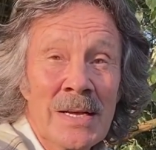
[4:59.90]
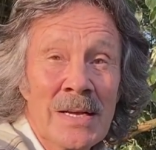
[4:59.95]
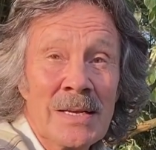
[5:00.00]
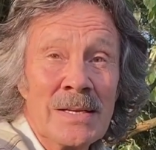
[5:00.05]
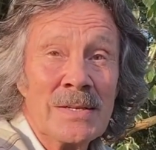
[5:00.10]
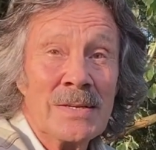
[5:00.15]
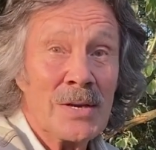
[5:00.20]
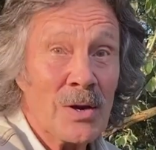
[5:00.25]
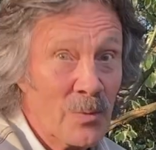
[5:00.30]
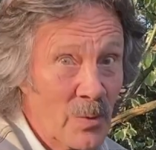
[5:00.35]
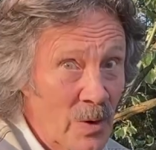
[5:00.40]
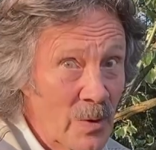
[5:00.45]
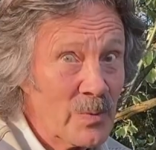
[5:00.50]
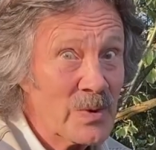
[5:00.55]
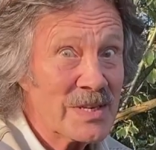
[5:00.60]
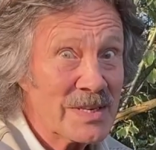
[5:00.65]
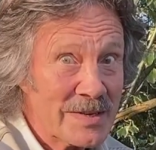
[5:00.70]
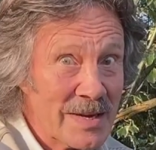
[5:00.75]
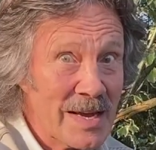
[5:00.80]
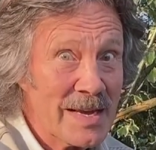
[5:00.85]
So what we're
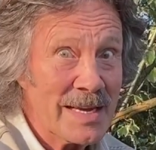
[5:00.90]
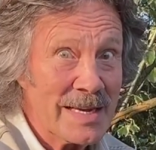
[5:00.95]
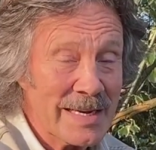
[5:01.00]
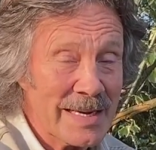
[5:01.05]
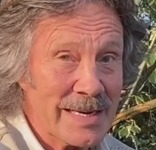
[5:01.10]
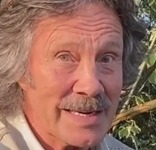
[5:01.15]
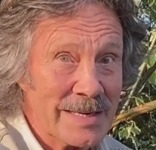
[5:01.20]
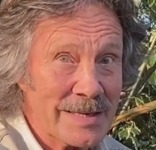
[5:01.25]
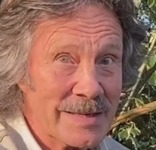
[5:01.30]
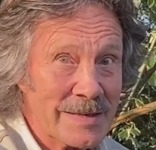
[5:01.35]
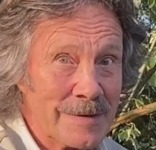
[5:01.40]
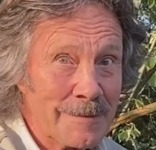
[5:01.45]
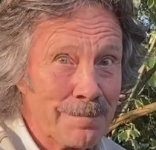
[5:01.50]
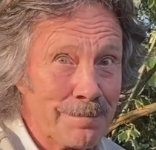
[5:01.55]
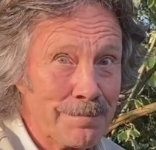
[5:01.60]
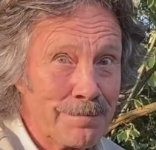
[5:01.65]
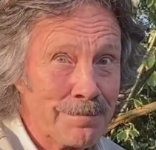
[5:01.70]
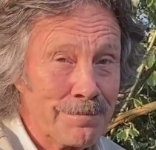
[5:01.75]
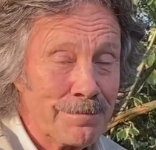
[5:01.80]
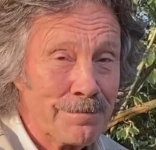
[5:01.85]
saying is,
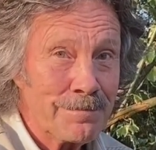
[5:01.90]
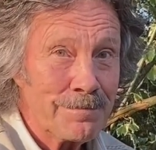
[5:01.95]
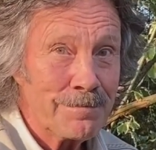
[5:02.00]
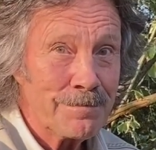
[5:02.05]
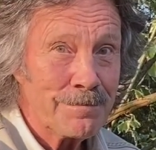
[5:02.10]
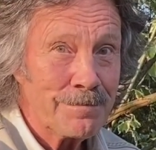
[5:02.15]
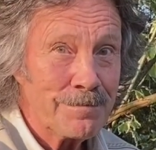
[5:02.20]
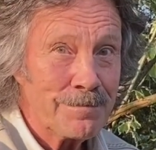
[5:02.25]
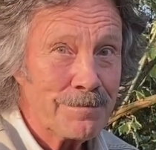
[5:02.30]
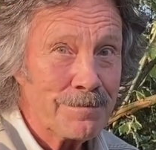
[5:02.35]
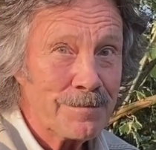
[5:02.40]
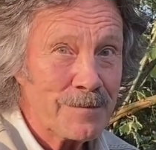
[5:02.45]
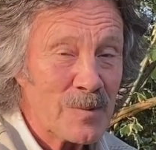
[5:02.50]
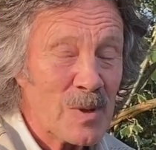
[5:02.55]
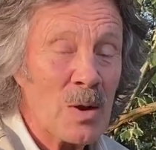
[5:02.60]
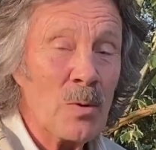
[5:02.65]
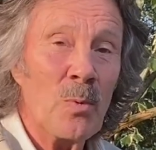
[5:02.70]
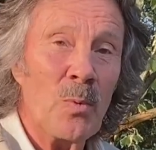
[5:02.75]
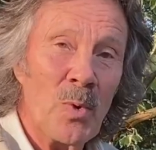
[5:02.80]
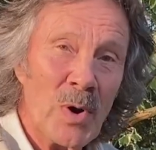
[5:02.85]

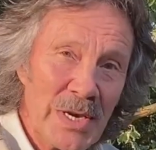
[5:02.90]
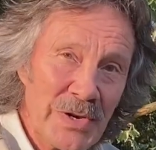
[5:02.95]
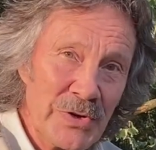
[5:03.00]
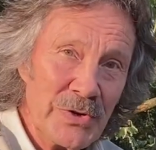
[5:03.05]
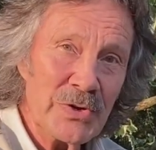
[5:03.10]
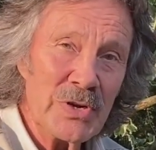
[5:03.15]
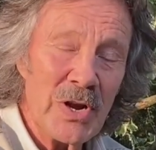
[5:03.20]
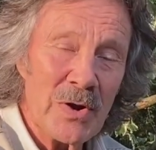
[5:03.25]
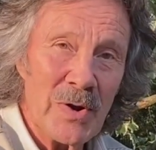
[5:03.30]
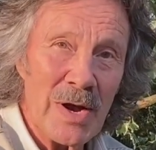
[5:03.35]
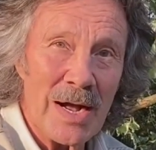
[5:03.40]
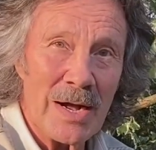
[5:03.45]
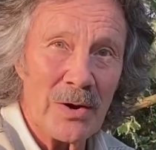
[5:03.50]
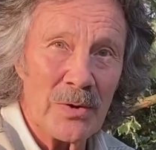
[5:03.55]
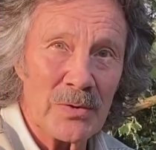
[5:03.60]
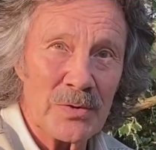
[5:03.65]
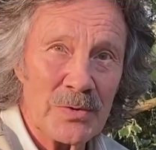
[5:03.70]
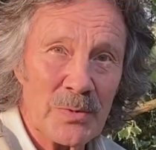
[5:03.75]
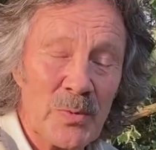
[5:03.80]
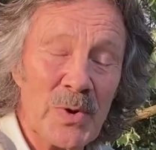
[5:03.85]
when you go
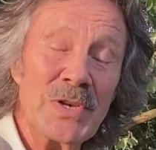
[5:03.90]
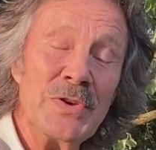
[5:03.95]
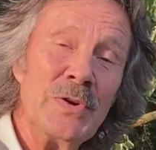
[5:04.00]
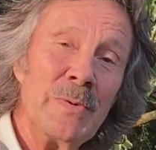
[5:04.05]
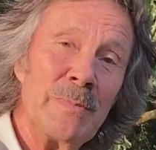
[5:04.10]
out, when you